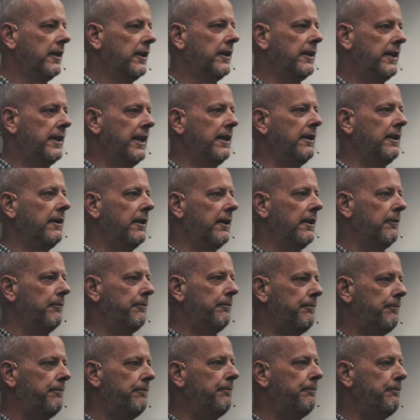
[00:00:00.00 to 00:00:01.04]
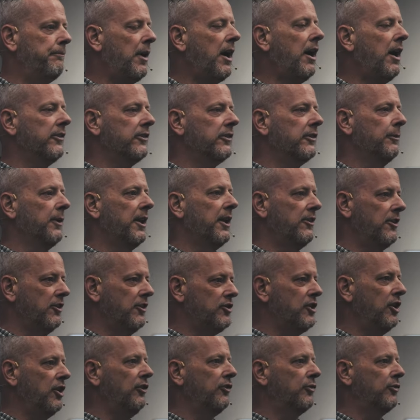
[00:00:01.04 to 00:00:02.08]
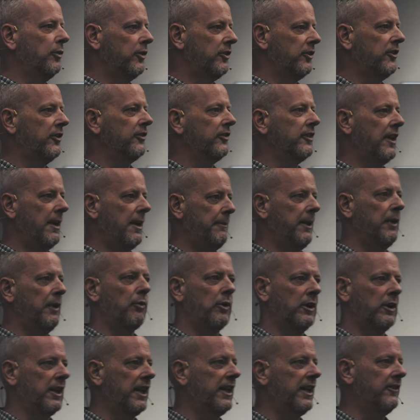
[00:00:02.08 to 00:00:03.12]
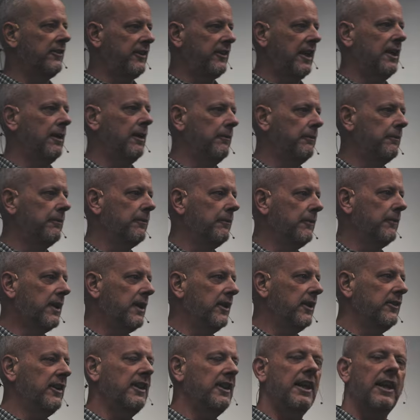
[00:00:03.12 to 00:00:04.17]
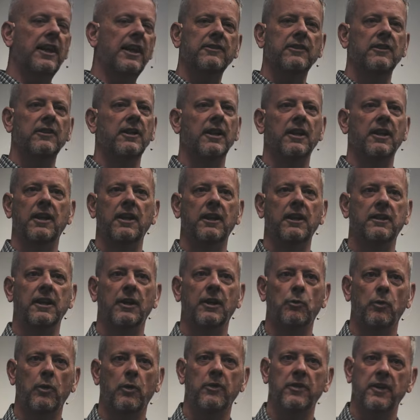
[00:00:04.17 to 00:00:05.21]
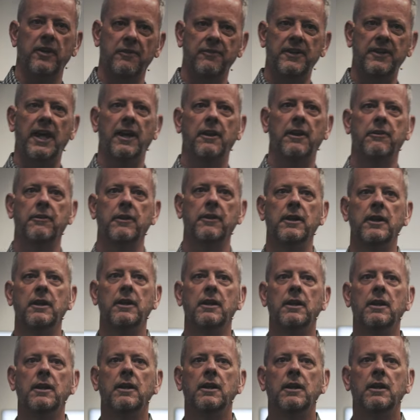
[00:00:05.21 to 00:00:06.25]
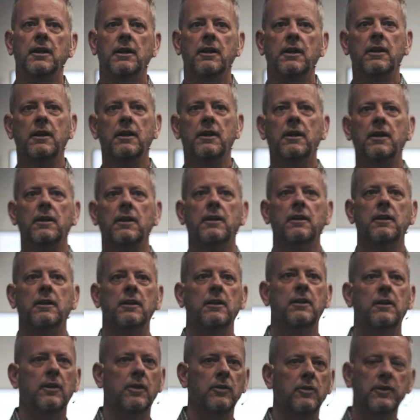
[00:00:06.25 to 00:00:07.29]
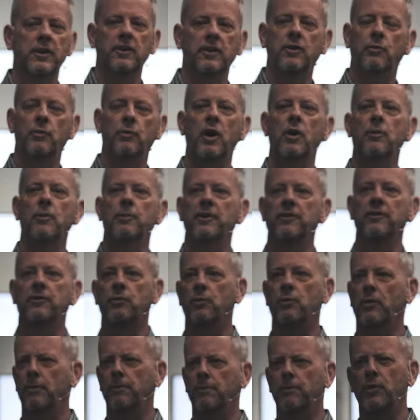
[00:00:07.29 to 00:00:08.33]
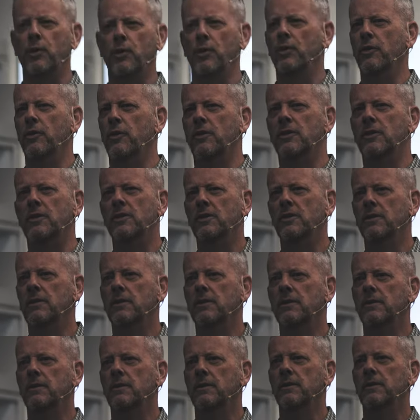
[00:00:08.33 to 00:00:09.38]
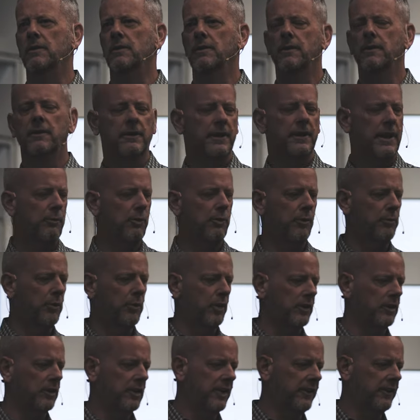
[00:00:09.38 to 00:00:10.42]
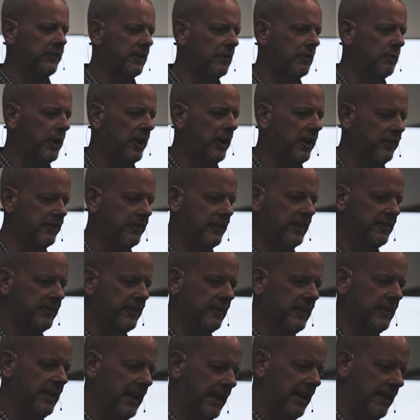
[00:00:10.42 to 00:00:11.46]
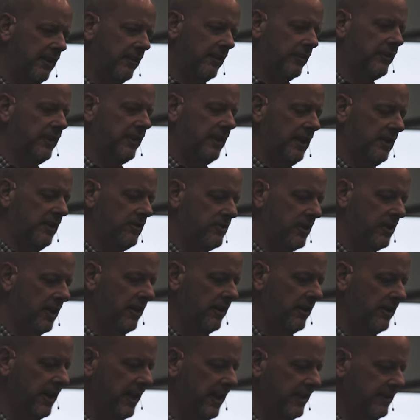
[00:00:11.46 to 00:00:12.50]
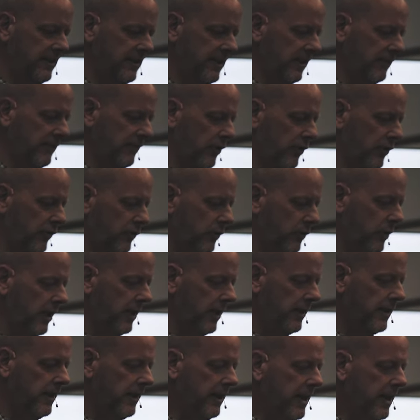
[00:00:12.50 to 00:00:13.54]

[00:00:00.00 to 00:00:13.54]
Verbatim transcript: then possibly the Jews will just let me release him because he hasn't done anything worthy of death. Only the Romans were brutal. They were brutal. Listen to what it says in the NLT in John 19, verse 1.